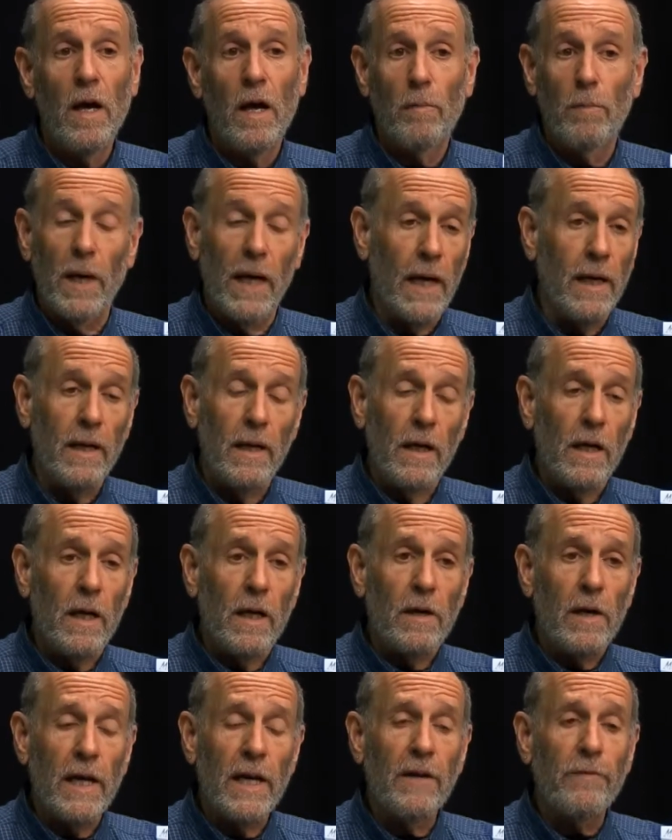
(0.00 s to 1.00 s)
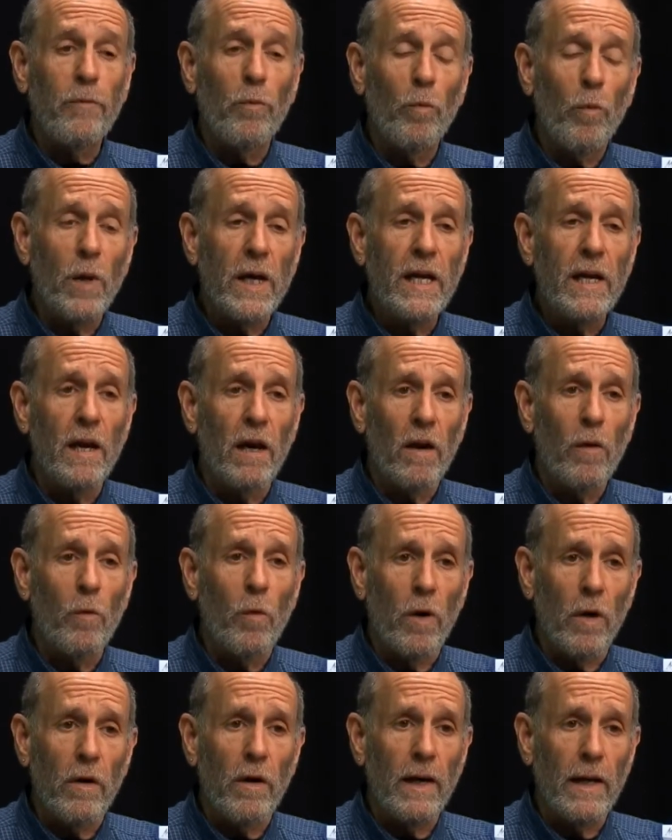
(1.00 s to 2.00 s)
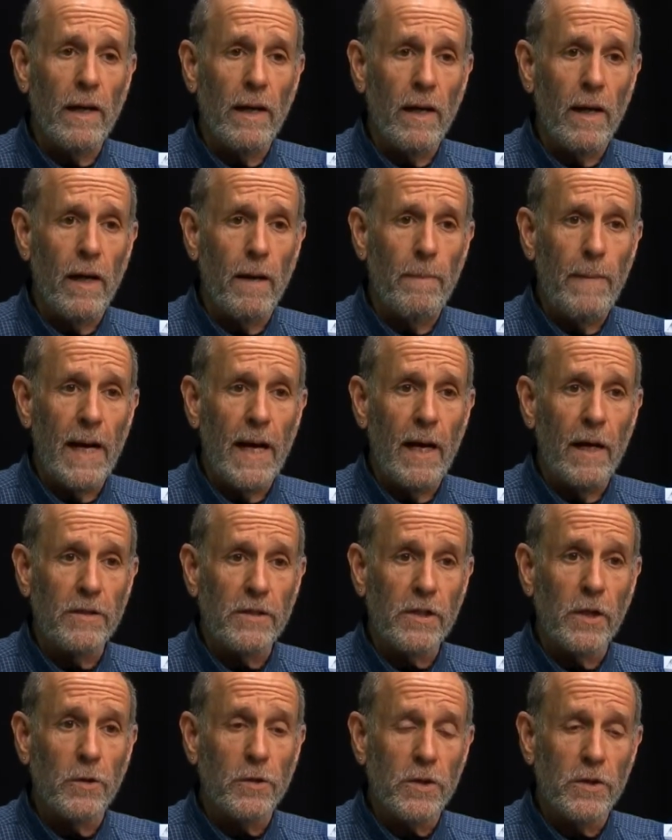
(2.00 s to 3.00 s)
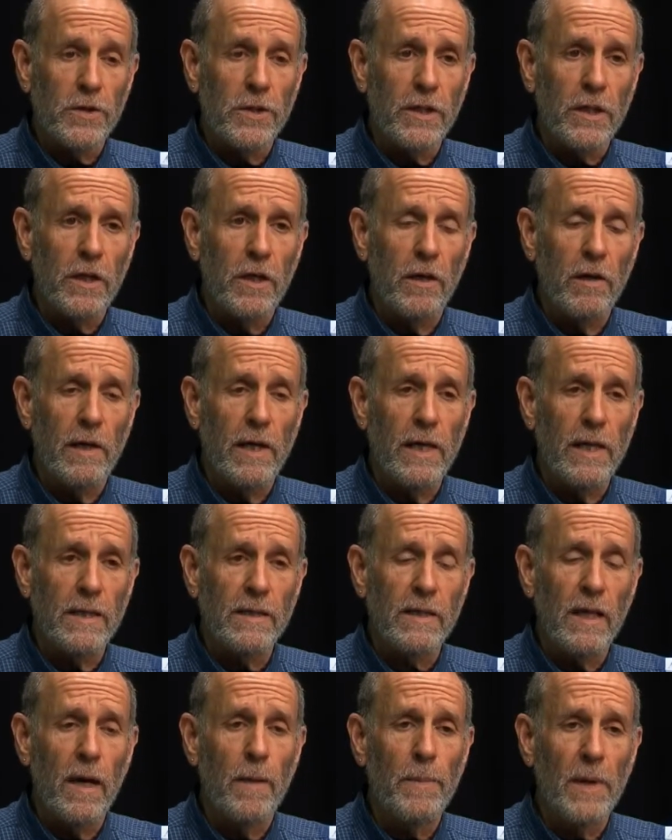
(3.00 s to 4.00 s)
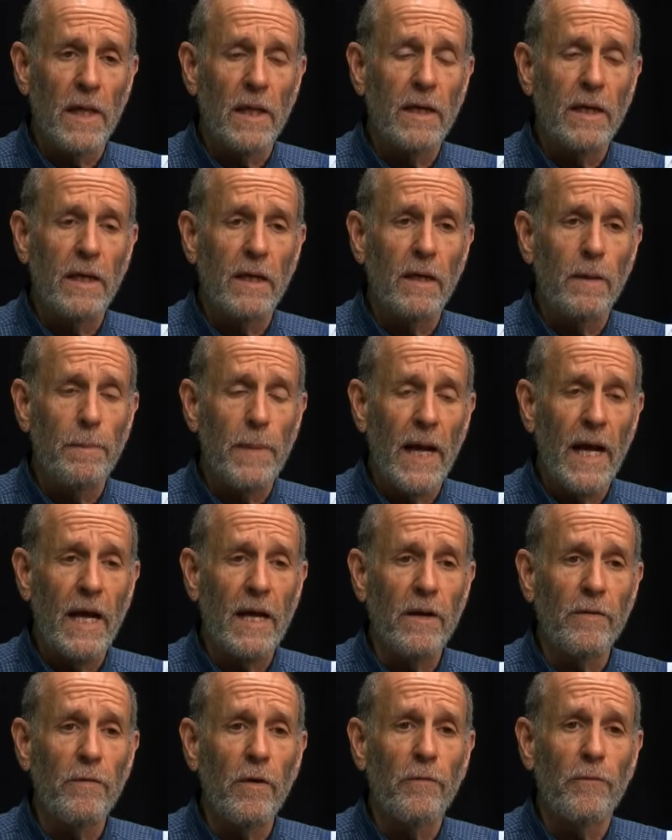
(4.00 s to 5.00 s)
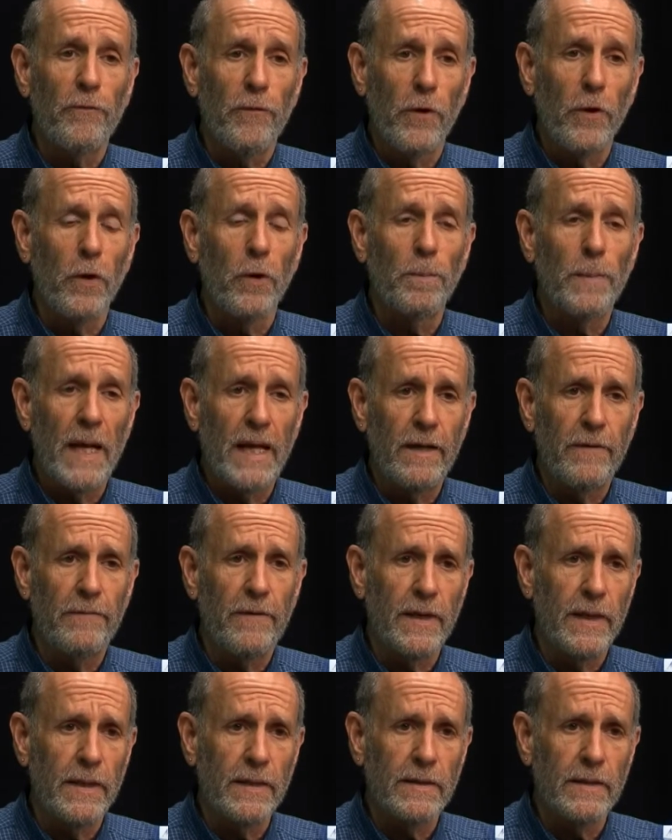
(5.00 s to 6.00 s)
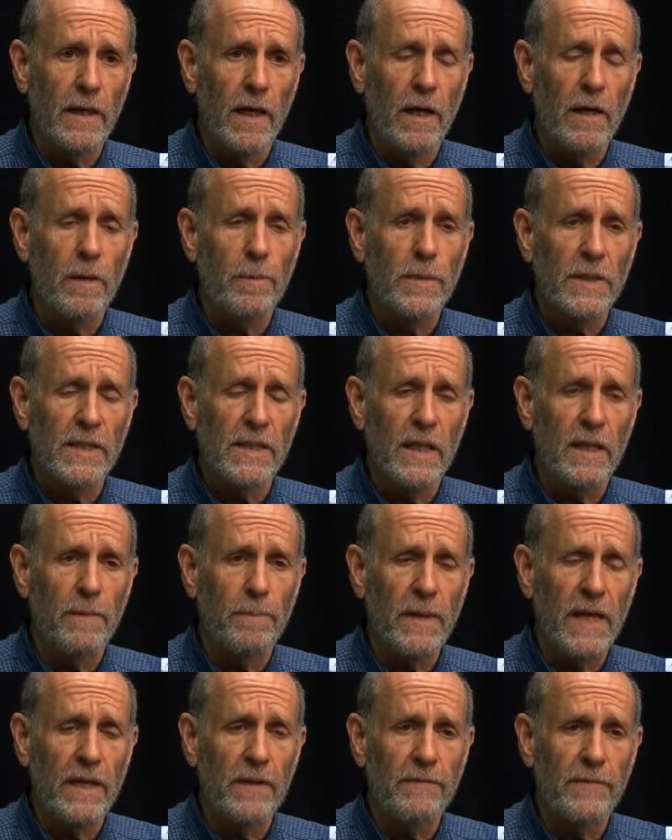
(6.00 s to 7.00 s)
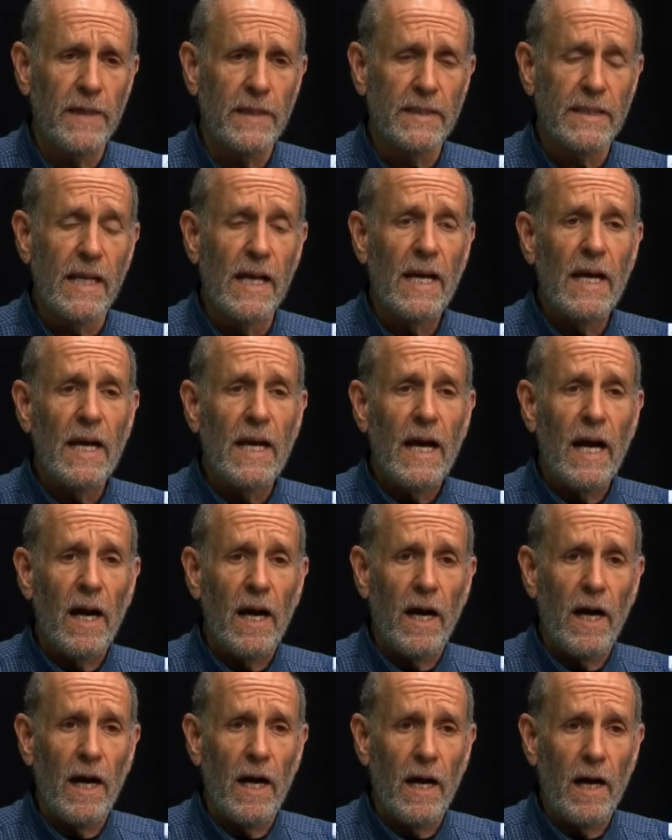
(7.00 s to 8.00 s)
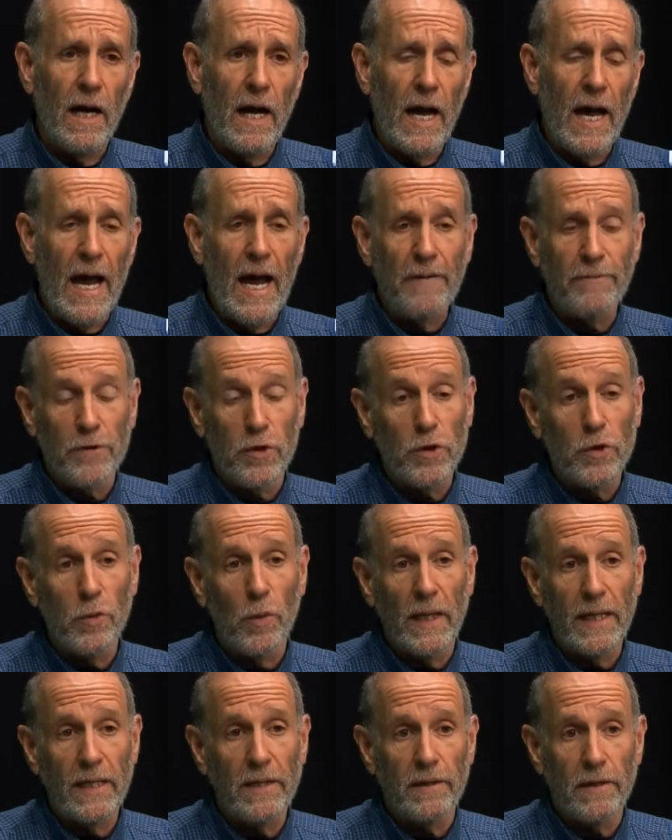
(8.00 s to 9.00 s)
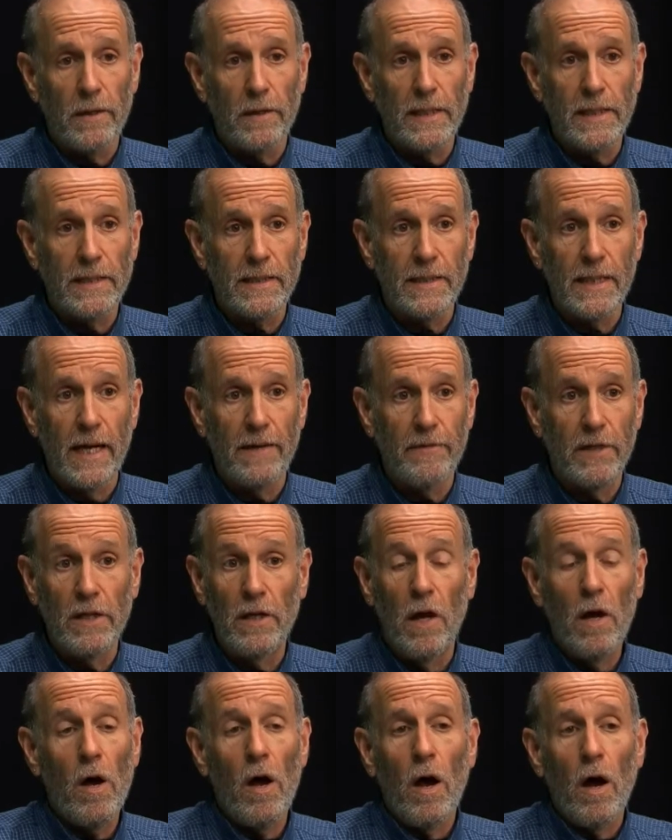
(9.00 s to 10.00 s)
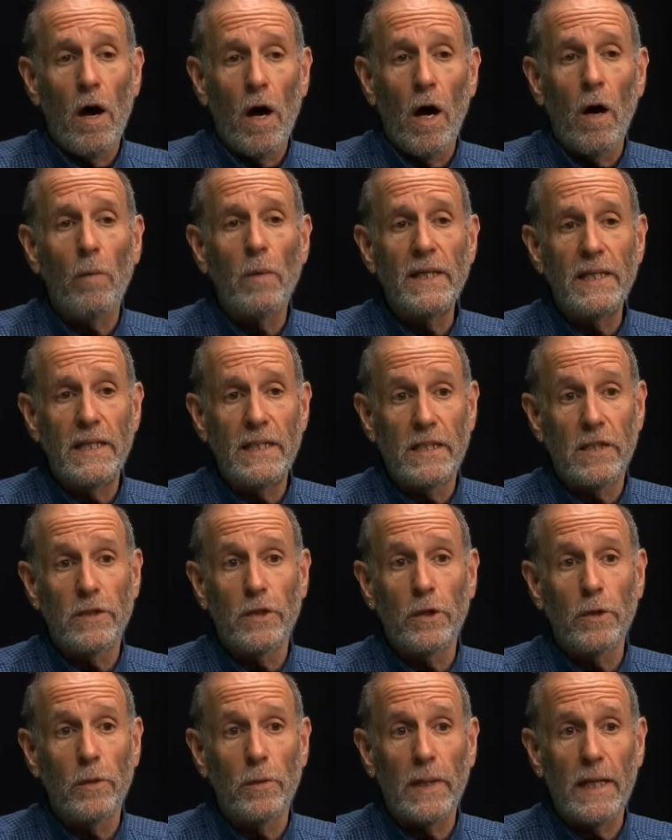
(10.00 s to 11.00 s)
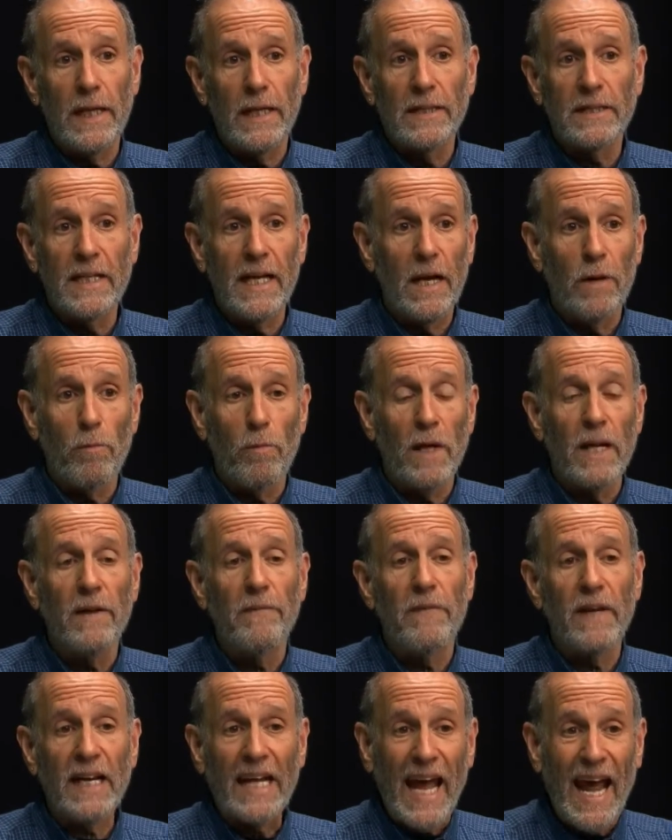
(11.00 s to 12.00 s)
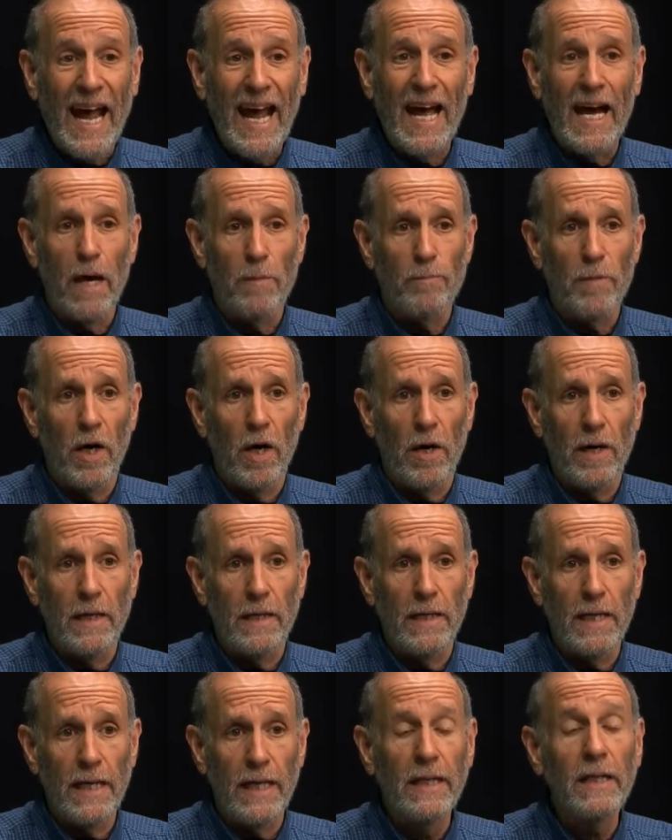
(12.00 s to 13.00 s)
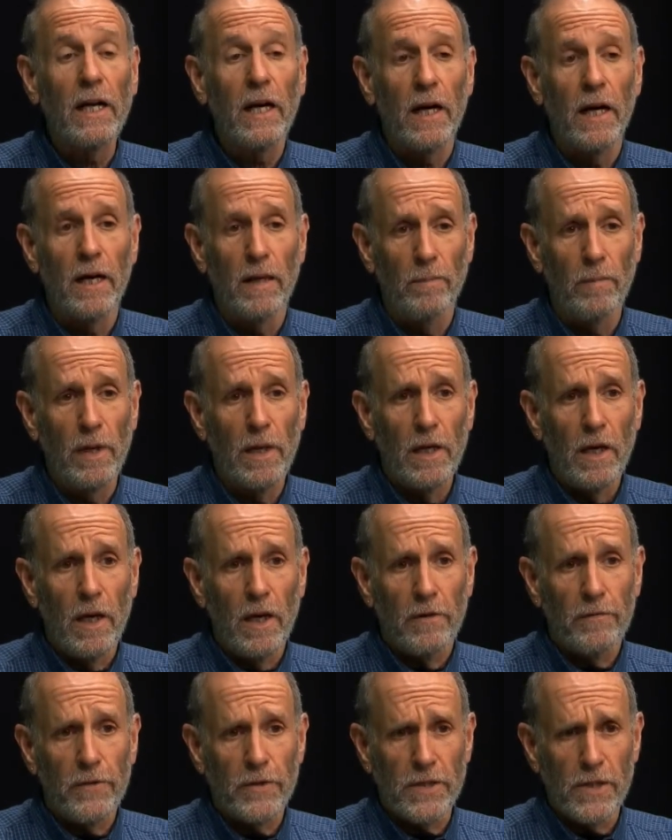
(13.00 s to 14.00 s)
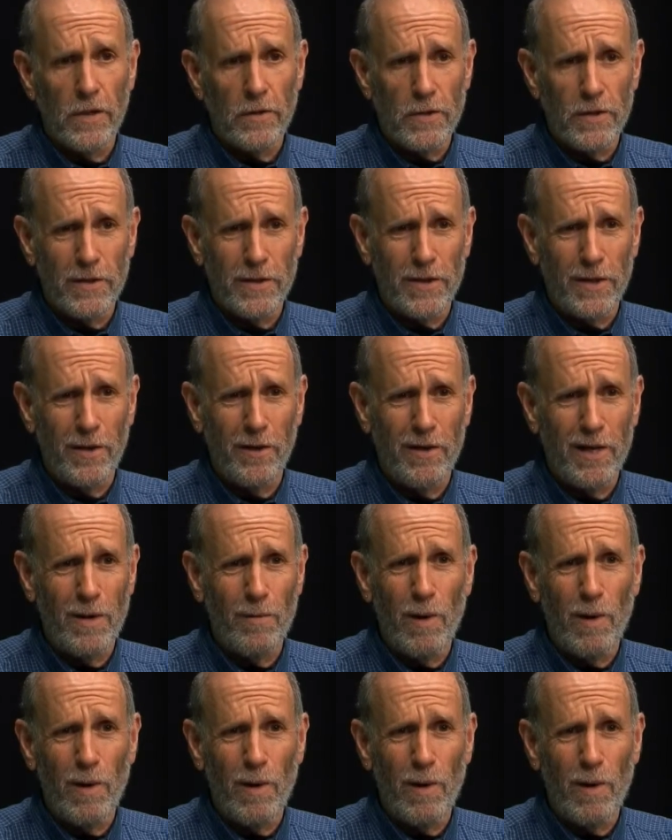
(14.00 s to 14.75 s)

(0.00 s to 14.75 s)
But if we are worried about Social Security's ability to pay full benefits, 100% of benefits, uh, after 2037, all we need to do is get rid of the cap on income for Social Security.